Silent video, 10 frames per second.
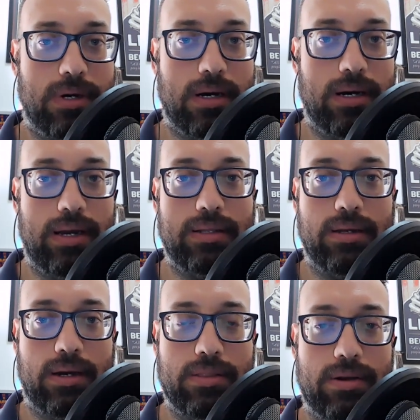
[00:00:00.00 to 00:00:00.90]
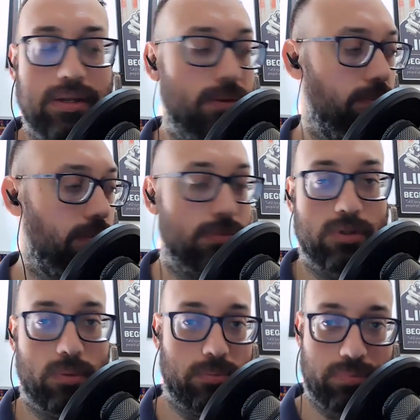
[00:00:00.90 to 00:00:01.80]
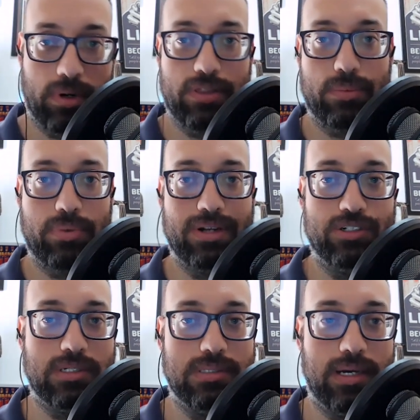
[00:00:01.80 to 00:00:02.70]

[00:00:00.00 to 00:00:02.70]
And are there any other projects